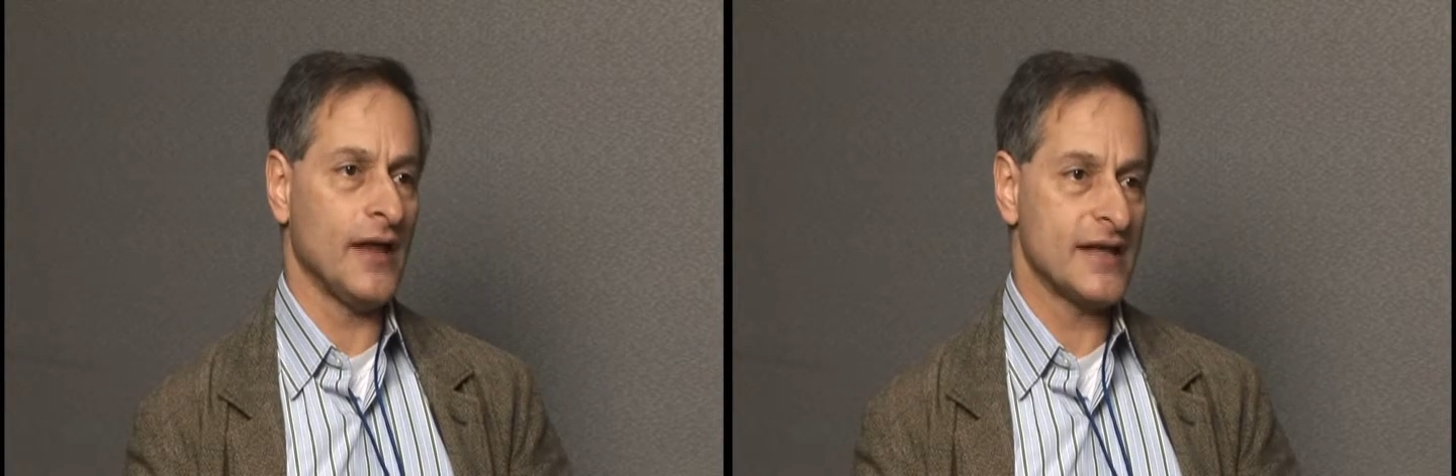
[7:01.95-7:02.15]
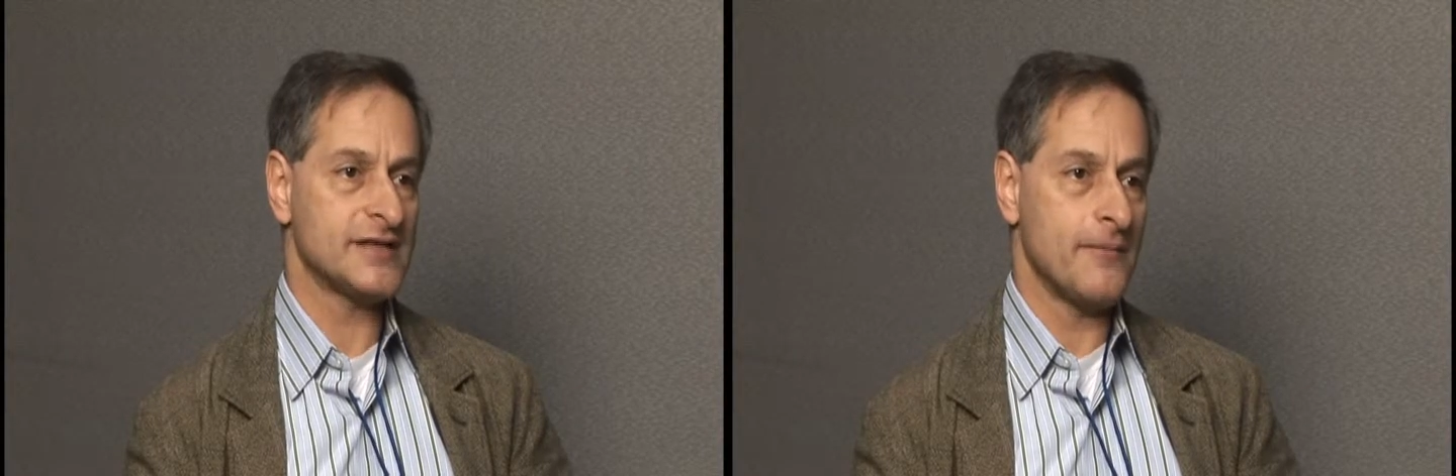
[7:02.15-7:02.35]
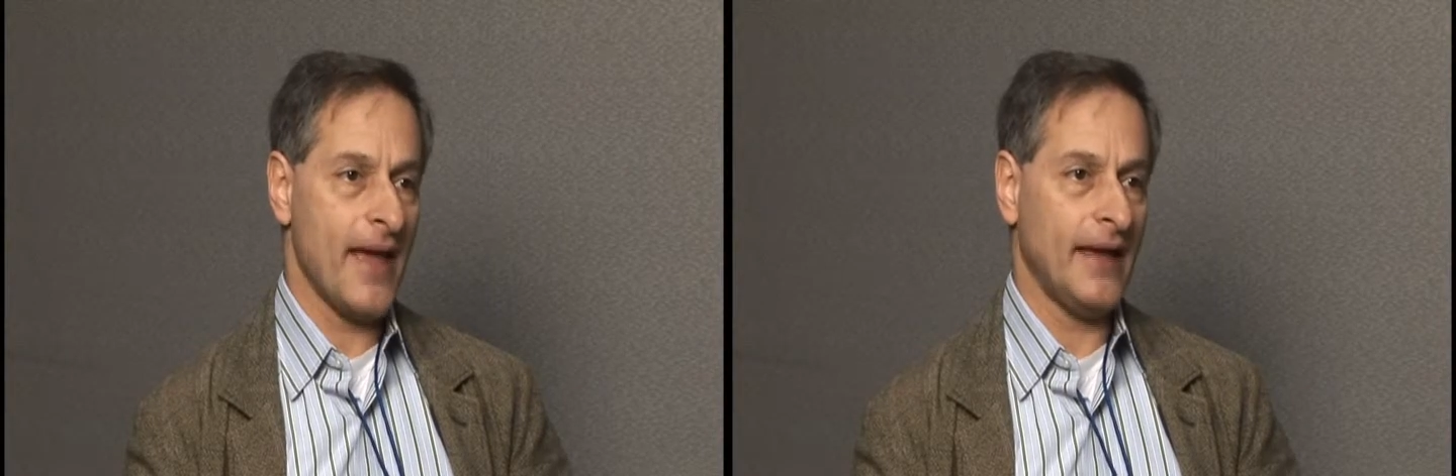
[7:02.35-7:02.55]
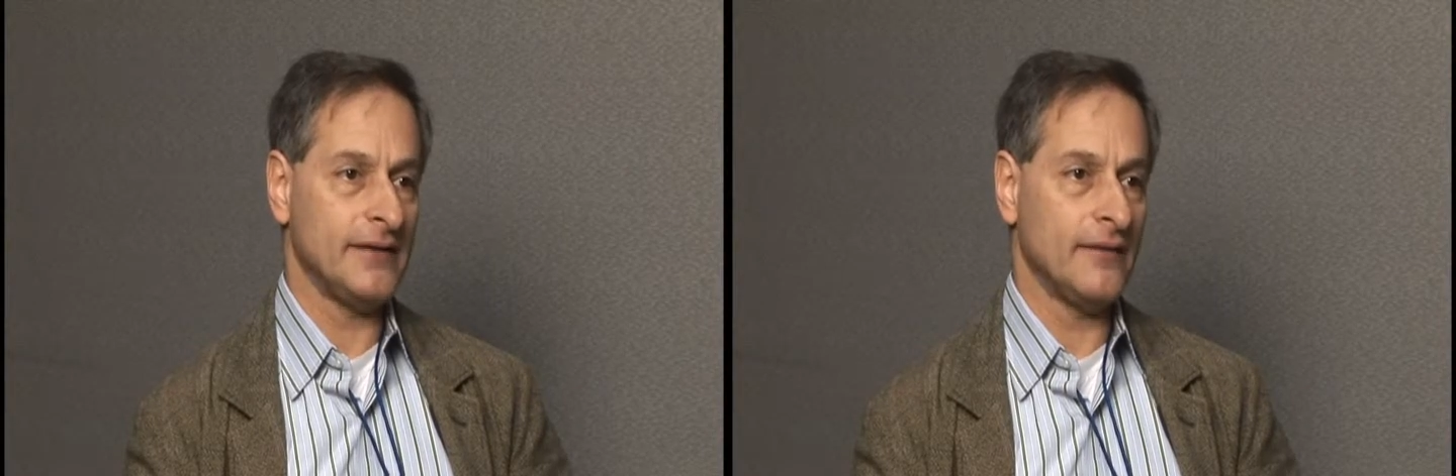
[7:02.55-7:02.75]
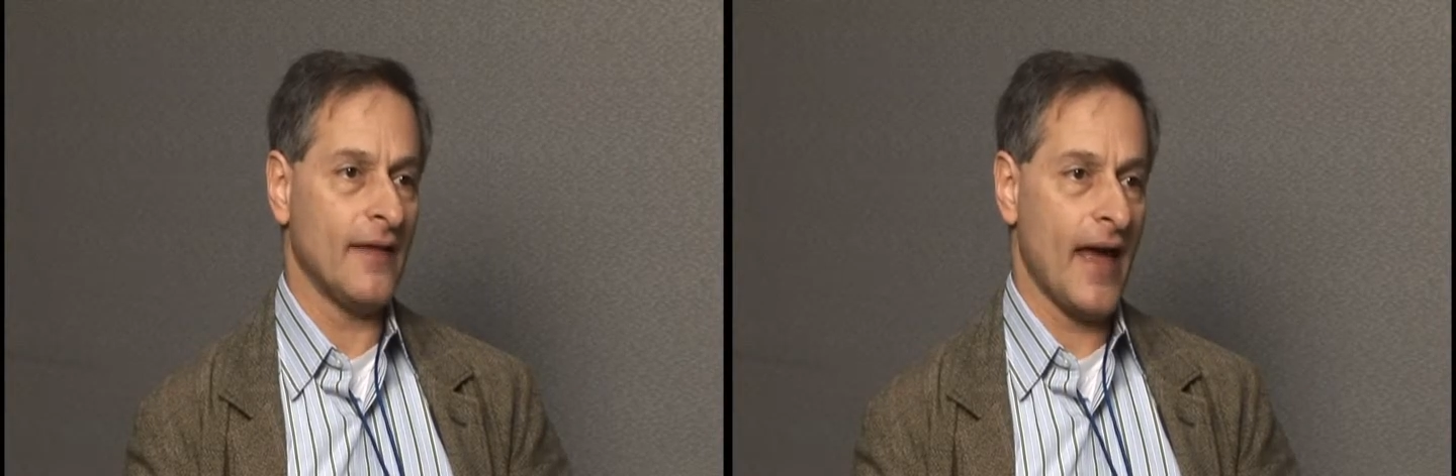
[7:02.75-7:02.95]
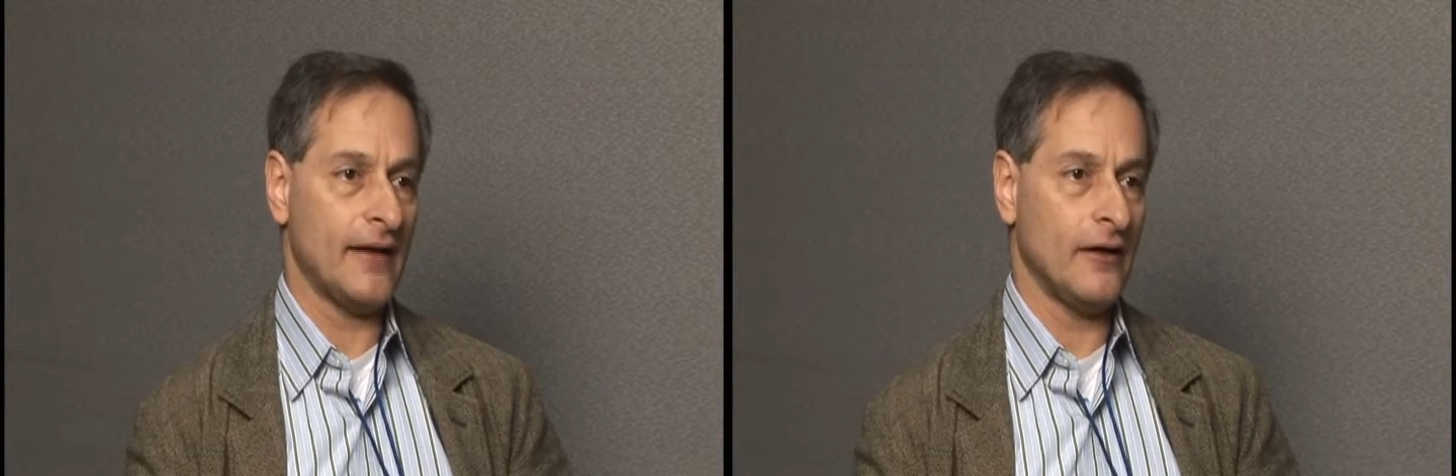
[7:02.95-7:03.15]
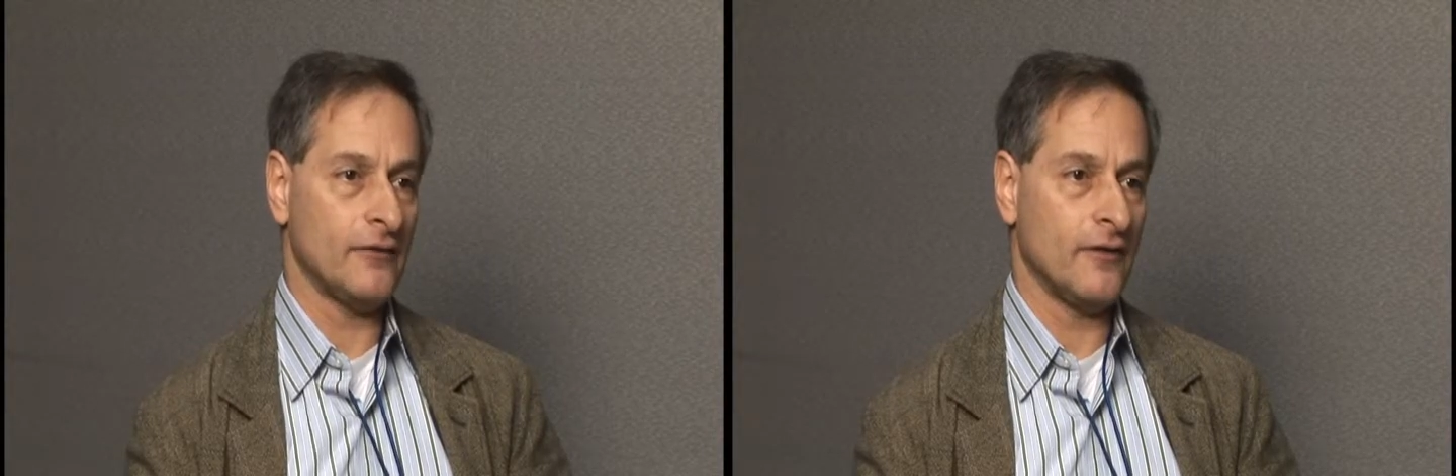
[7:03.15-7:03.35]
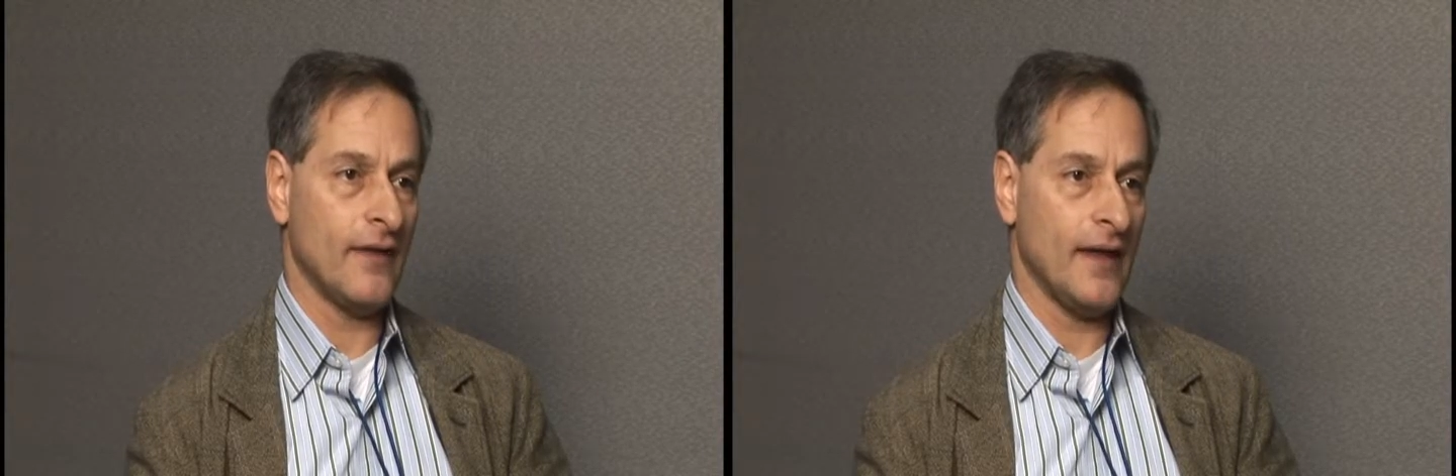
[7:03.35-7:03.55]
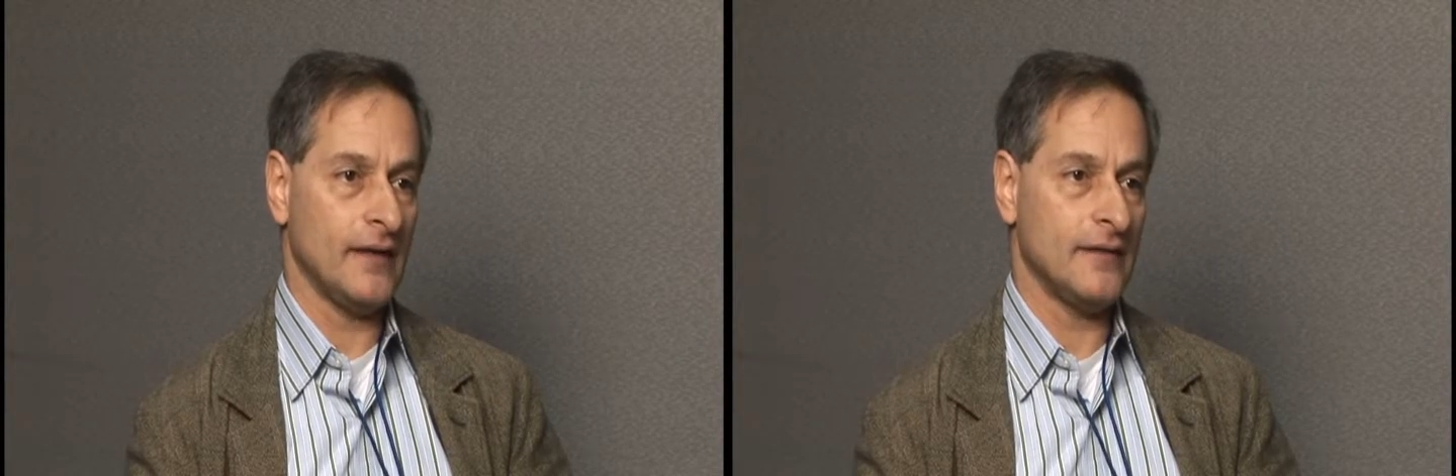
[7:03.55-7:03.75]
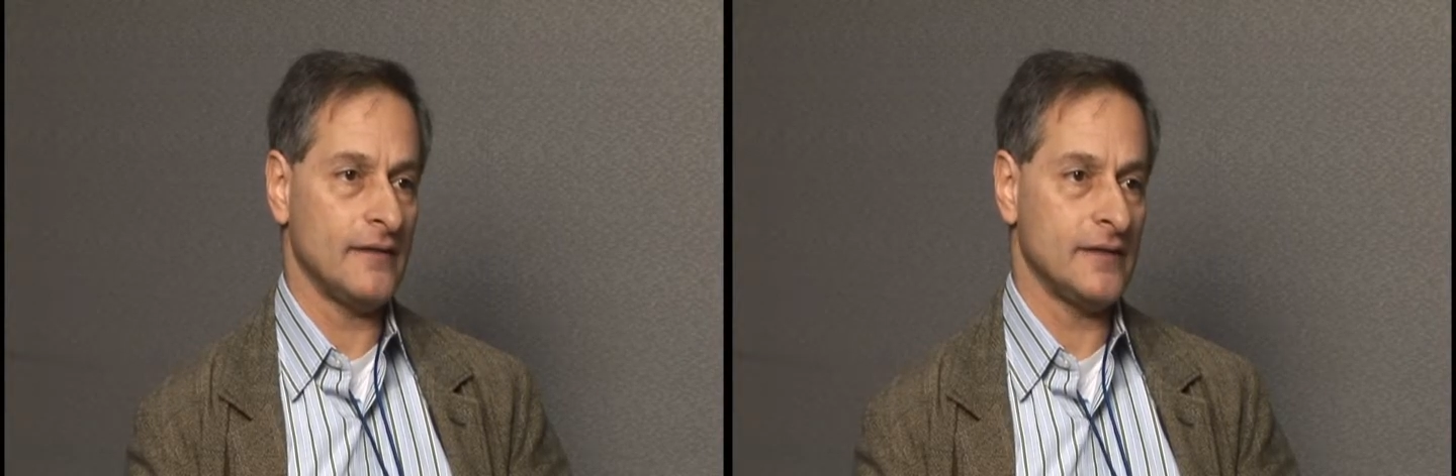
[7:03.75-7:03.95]
or less abandoned that, other
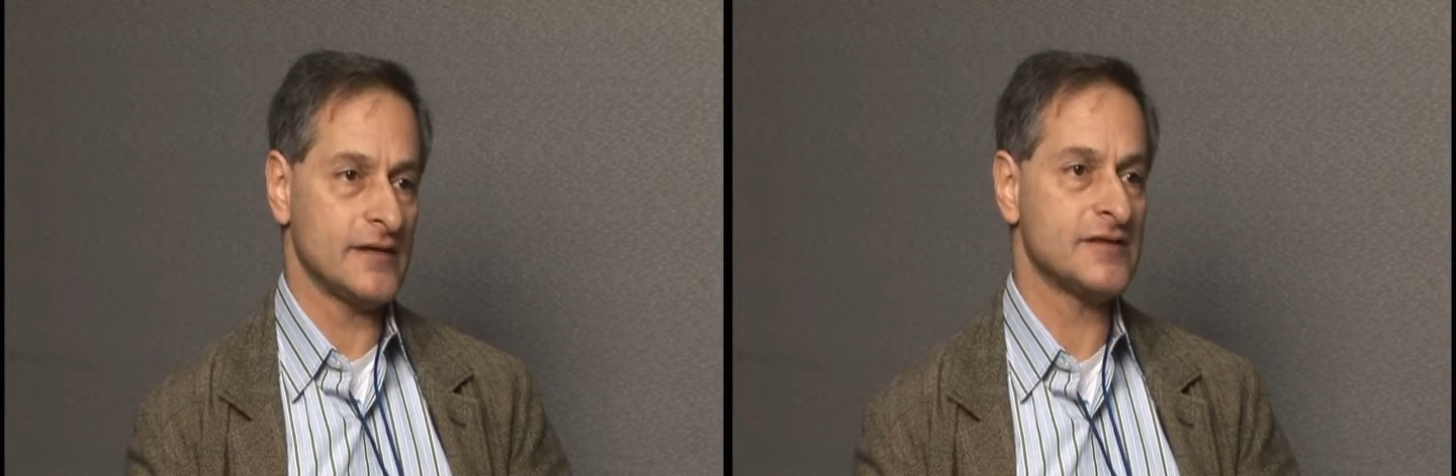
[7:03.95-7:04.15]
than